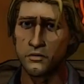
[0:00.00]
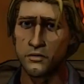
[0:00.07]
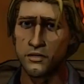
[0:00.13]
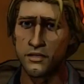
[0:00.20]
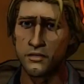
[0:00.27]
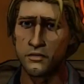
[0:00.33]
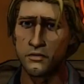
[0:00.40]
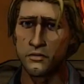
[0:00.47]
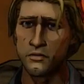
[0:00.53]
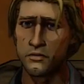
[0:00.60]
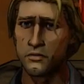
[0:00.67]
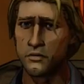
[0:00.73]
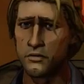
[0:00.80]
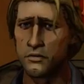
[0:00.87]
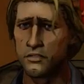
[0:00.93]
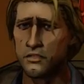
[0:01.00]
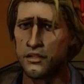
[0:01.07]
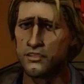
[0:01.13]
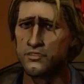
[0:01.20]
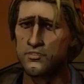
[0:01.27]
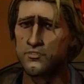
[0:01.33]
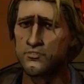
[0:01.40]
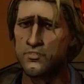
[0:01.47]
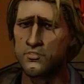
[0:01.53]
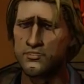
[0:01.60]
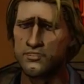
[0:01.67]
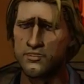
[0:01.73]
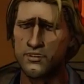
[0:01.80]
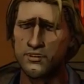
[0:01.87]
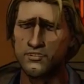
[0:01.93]
Look, I told you I
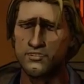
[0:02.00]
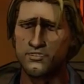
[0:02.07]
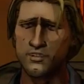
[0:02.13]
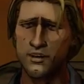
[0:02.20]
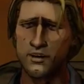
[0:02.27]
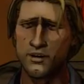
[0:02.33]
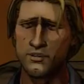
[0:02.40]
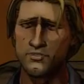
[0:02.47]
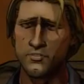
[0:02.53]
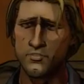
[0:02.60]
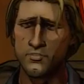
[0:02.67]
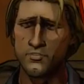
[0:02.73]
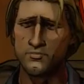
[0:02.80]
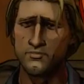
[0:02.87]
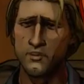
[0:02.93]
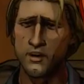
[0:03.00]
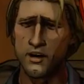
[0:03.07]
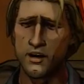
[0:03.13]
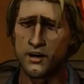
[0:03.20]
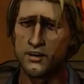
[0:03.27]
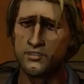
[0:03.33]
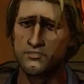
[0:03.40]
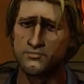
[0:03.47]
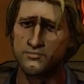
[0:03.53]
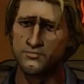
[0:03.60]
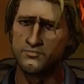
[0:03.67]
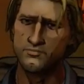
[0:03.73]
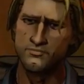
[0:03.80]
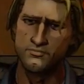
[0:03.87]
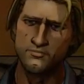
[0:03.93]
work here, and I do, okay?
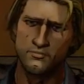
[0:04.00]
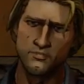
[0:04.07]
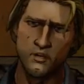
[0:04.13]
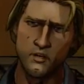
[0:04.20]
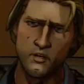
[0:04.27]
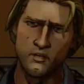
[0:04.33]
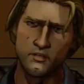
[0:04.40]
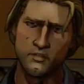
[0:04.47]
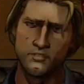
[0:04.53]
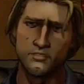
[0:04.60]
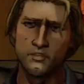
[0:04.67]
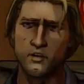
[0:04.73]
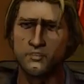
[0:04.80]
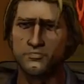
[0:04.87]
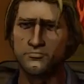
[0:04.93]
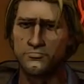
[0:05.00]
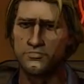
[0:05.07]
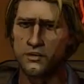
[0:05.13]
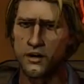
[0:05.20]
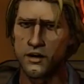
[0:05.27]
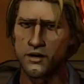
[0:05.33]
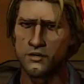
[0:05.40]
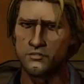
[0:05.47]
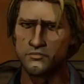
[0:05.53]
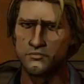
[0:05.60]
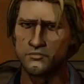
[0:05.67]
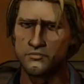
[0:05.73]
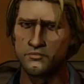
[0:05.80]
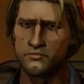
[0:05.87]
So don't look so surprised.